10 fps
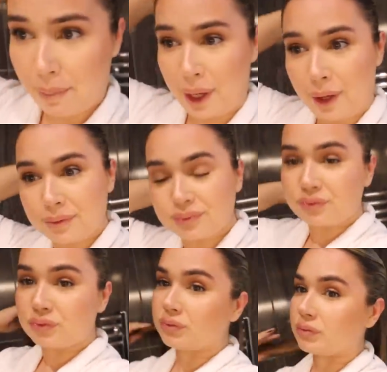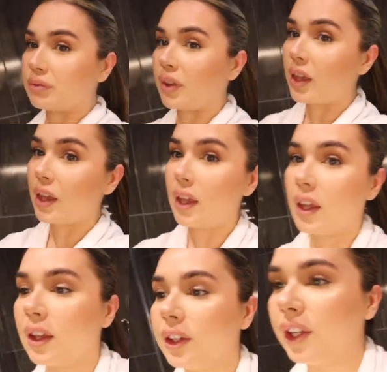but
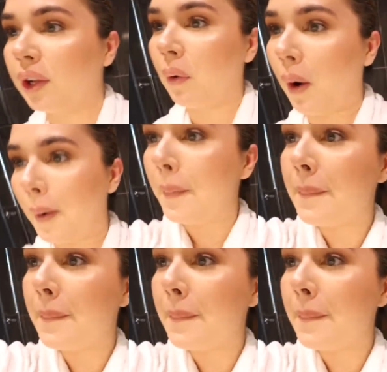you know what?